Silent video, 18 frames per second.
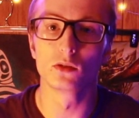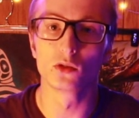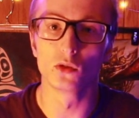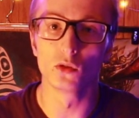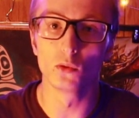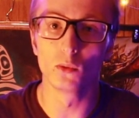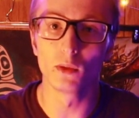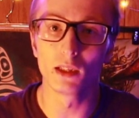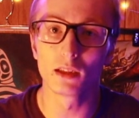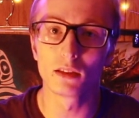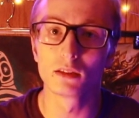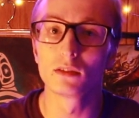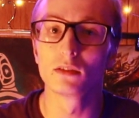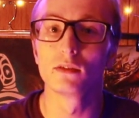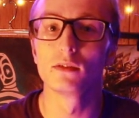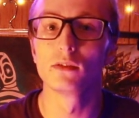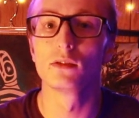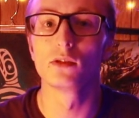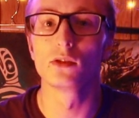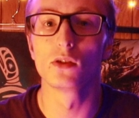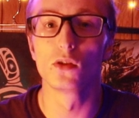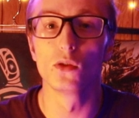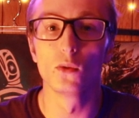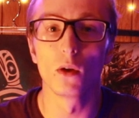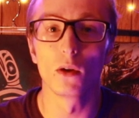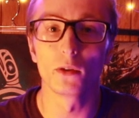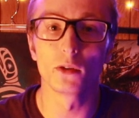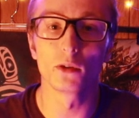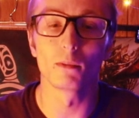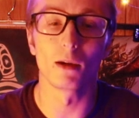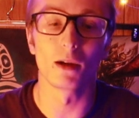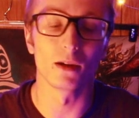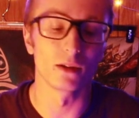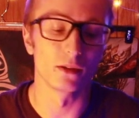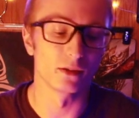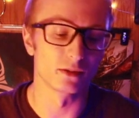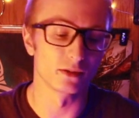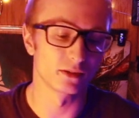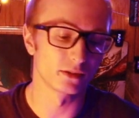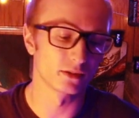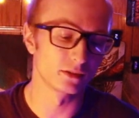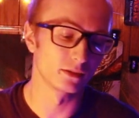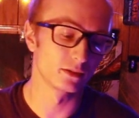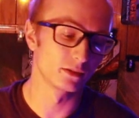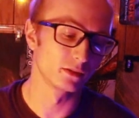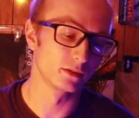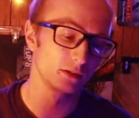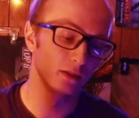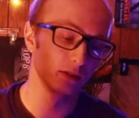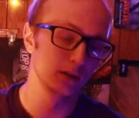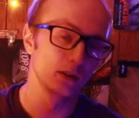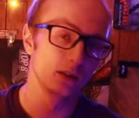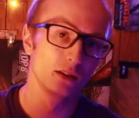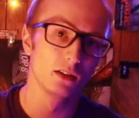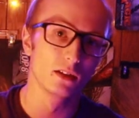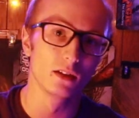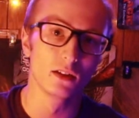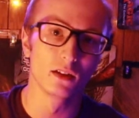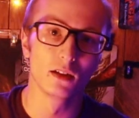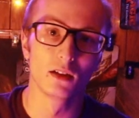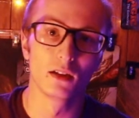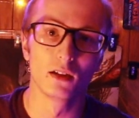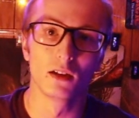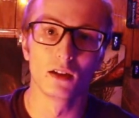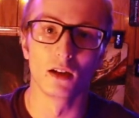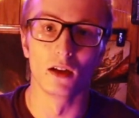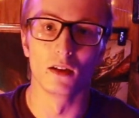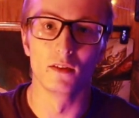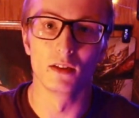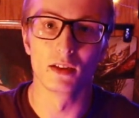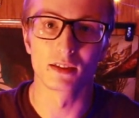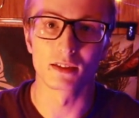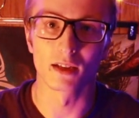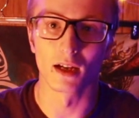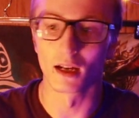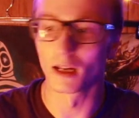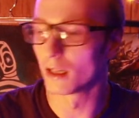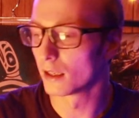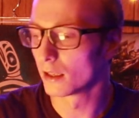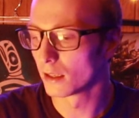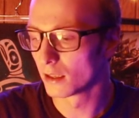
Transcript: 2 weeks, 200 miles on this guy.